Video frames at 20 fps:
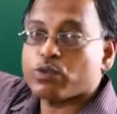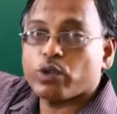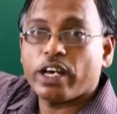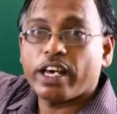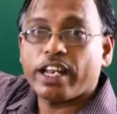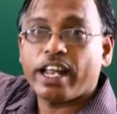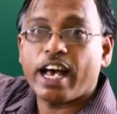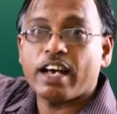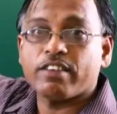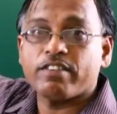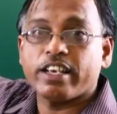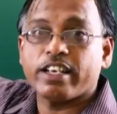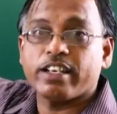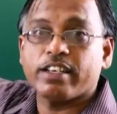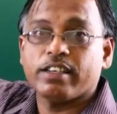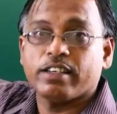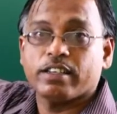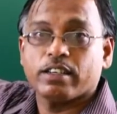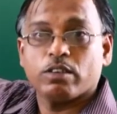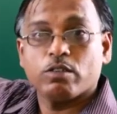we are
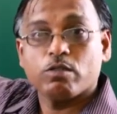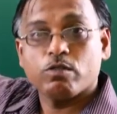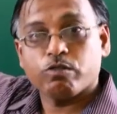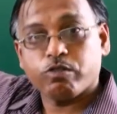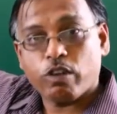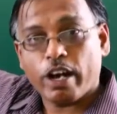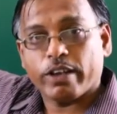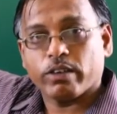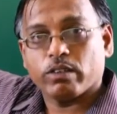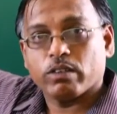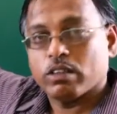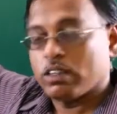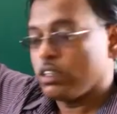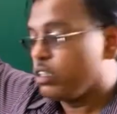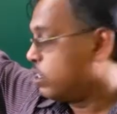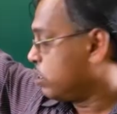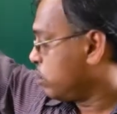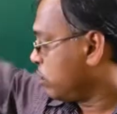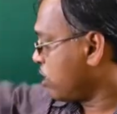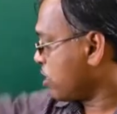having? five.
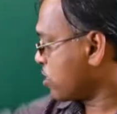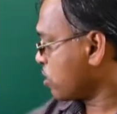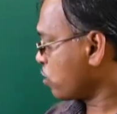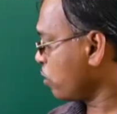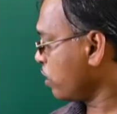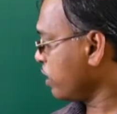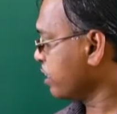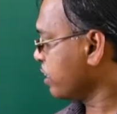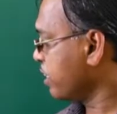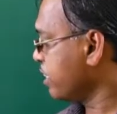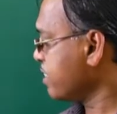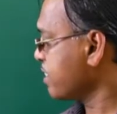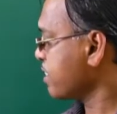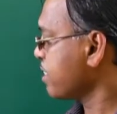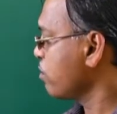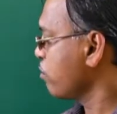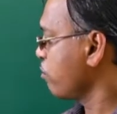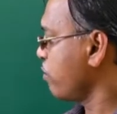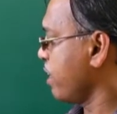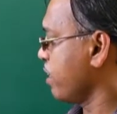That's why it
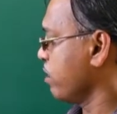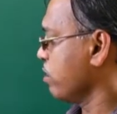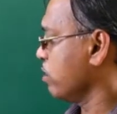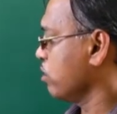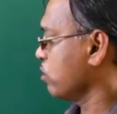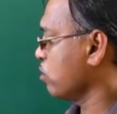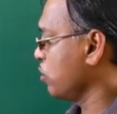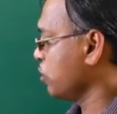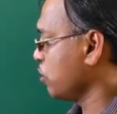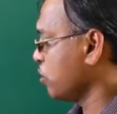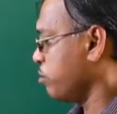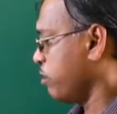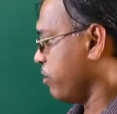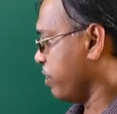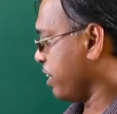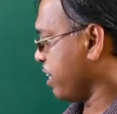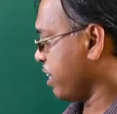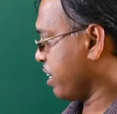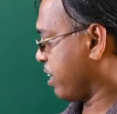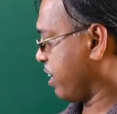is five. So you should be
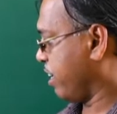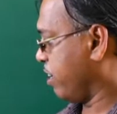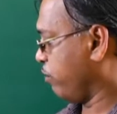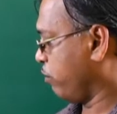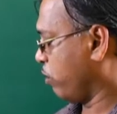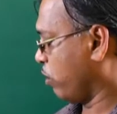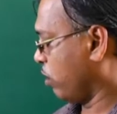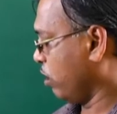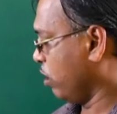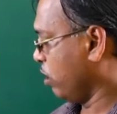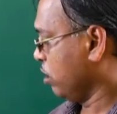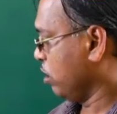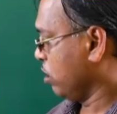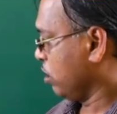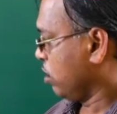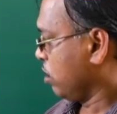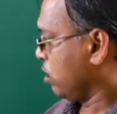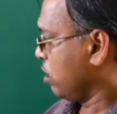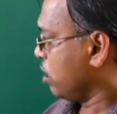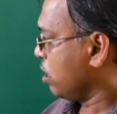very careful
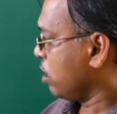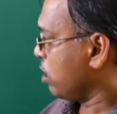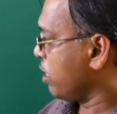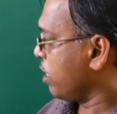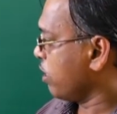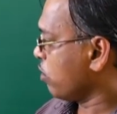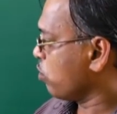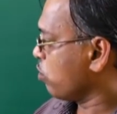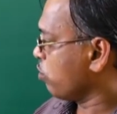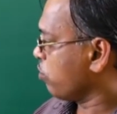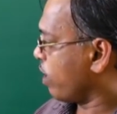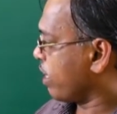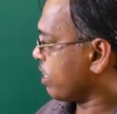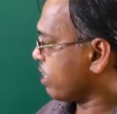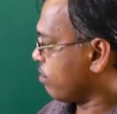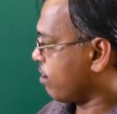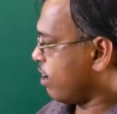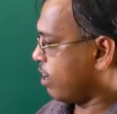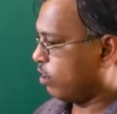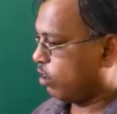here to
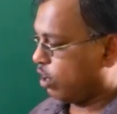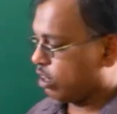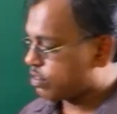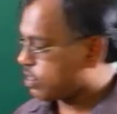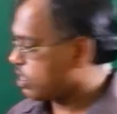find the value of